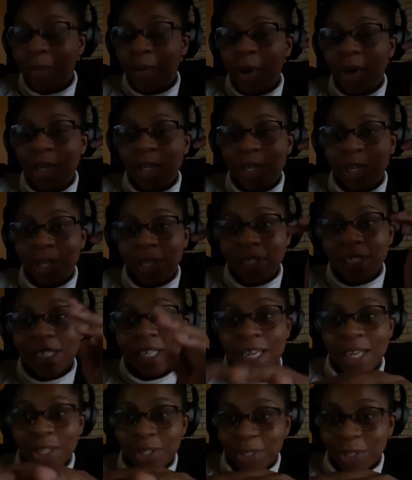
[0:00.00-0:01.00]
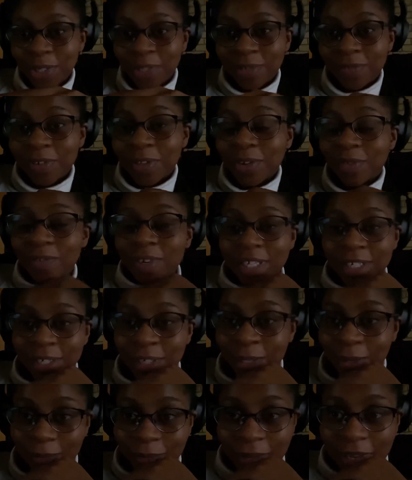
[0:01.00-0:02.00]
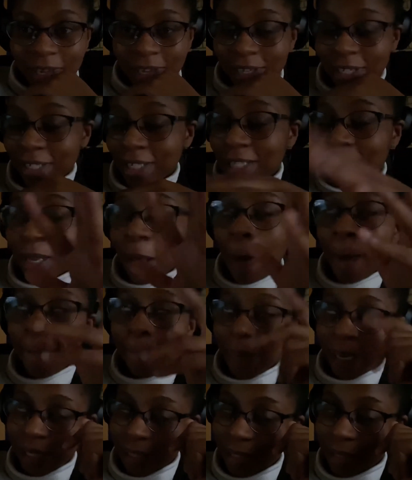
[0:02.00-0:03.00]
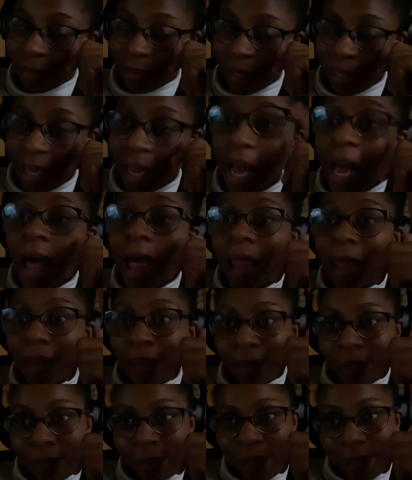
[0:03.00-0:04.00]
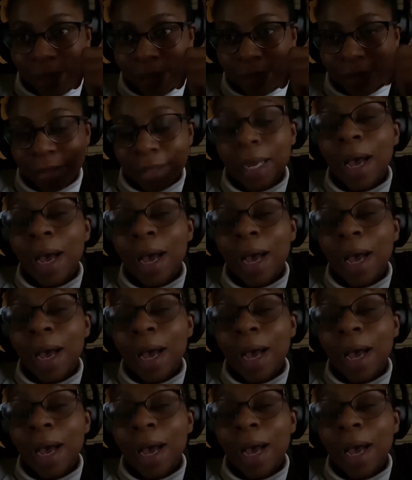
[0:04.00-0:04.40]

but you know, stay tuned for the rest of the week because it's about to be lit.